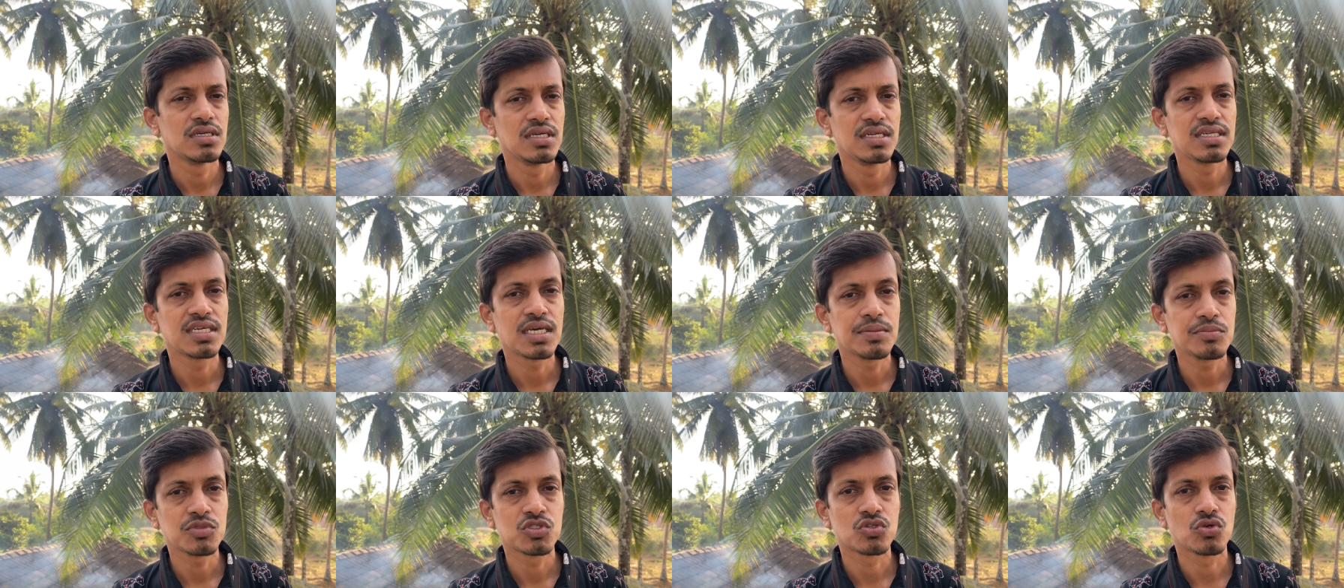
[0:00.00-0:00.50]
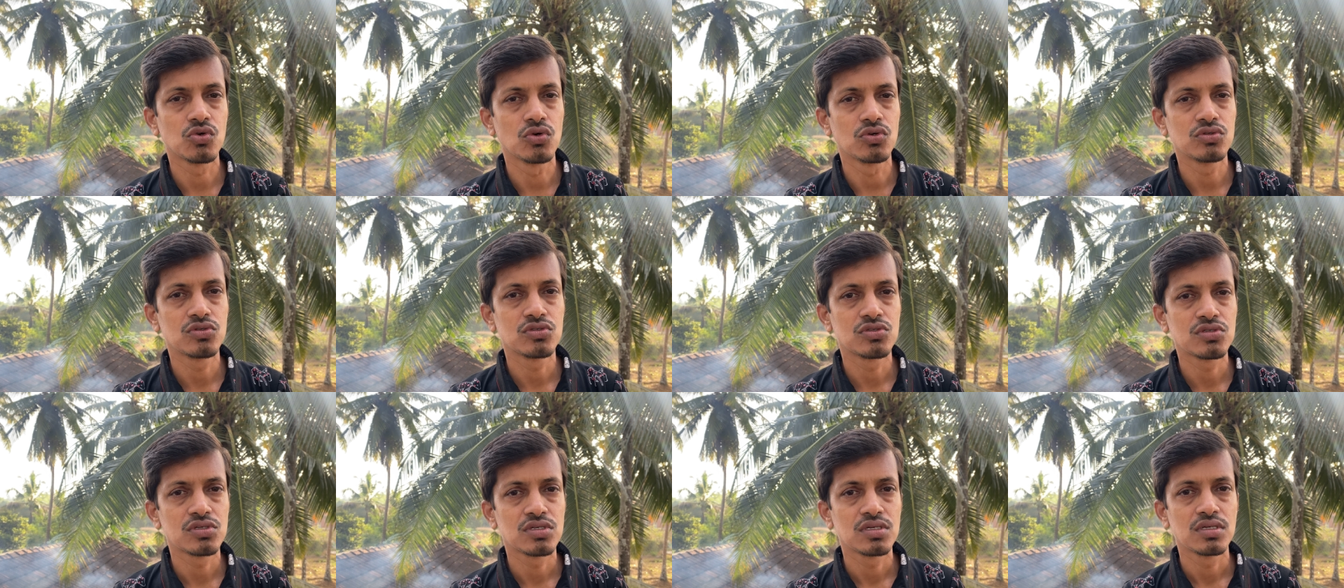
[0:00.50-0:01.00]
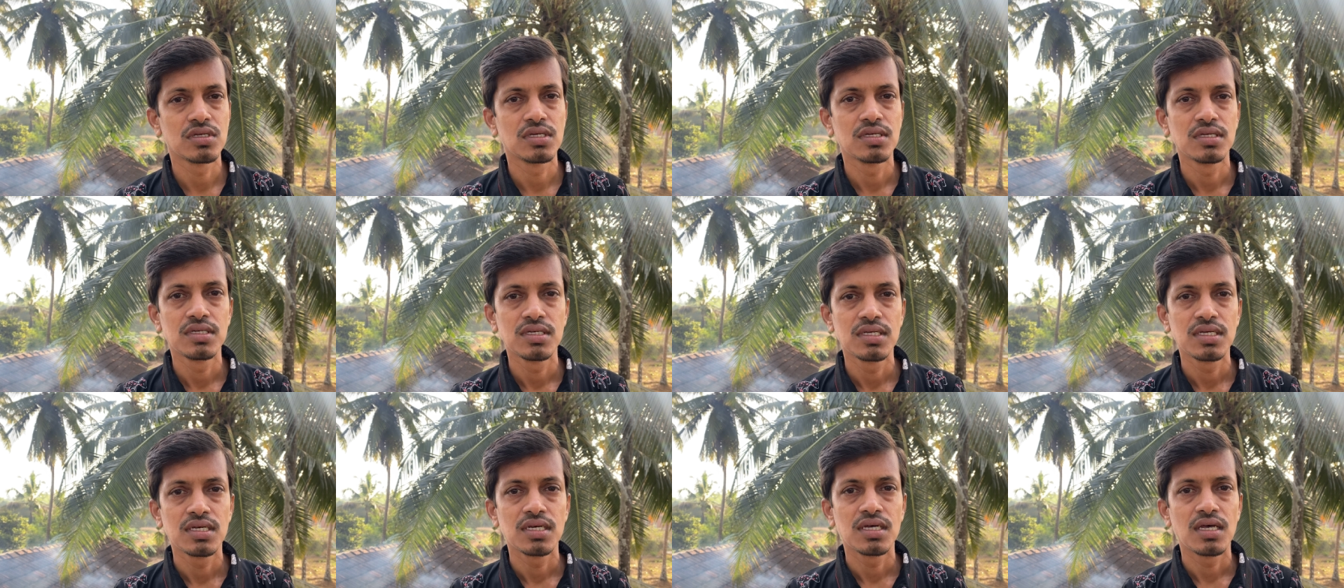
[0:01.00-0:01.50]
income source,
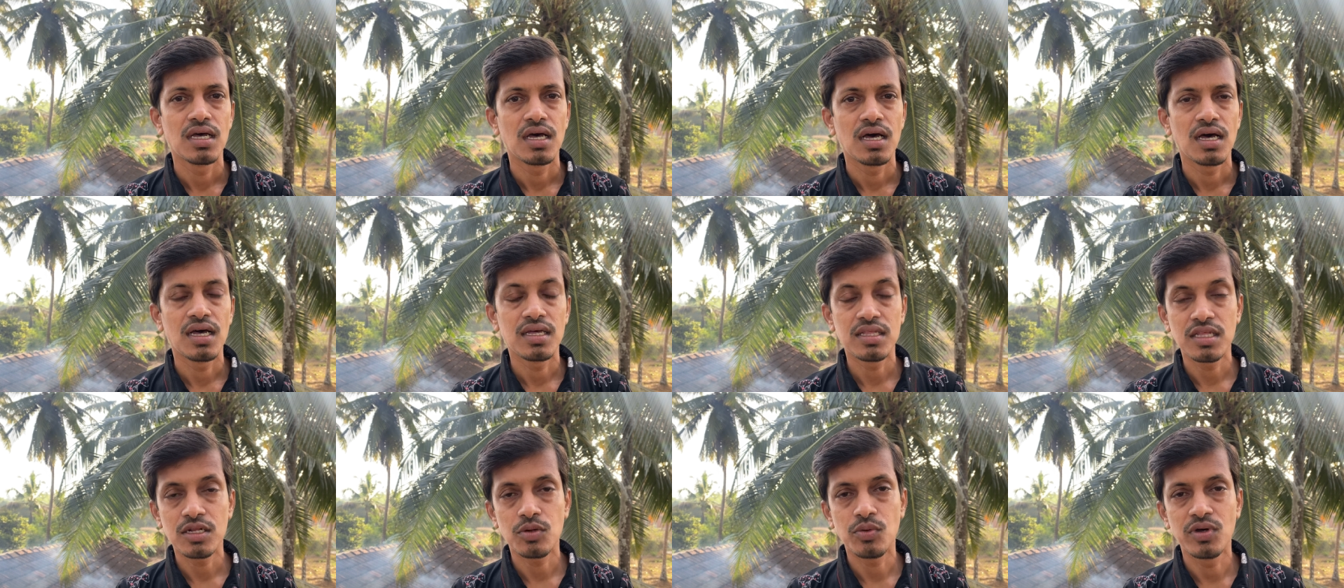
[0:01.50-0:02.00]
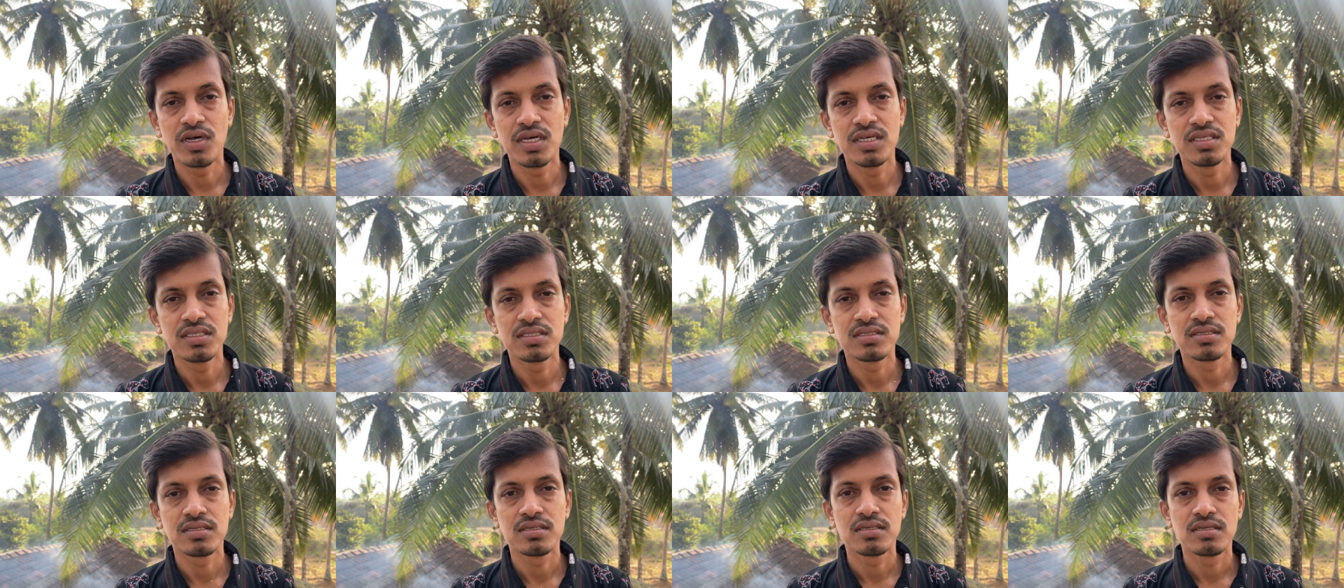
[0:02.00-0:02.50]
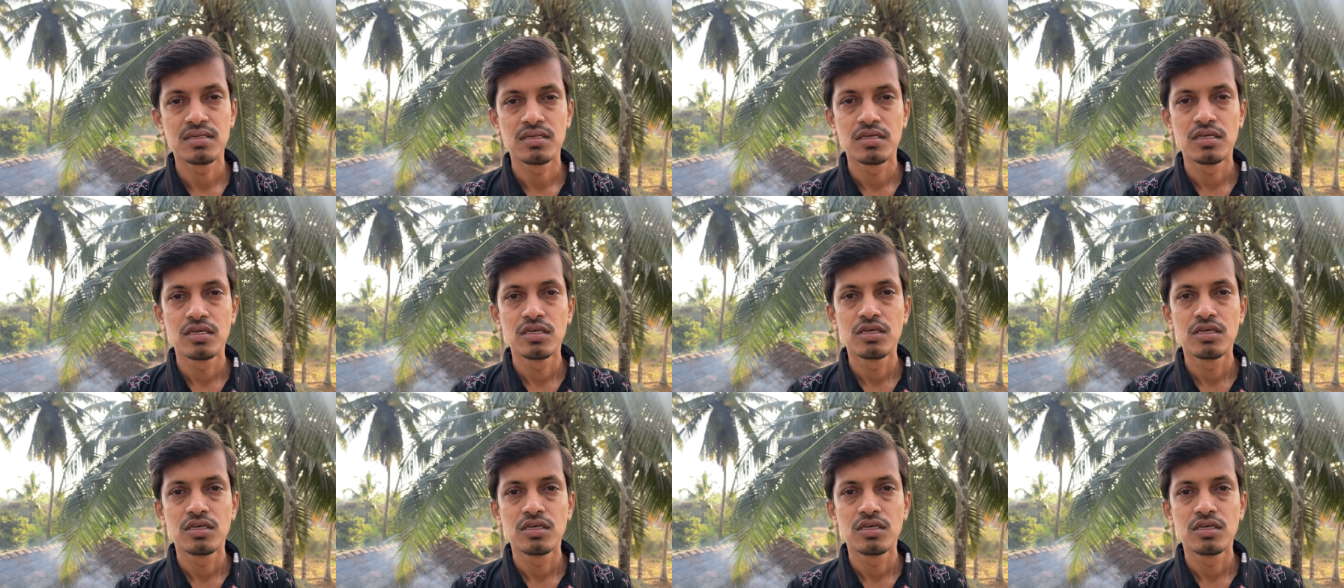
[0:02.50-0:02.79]
otherwise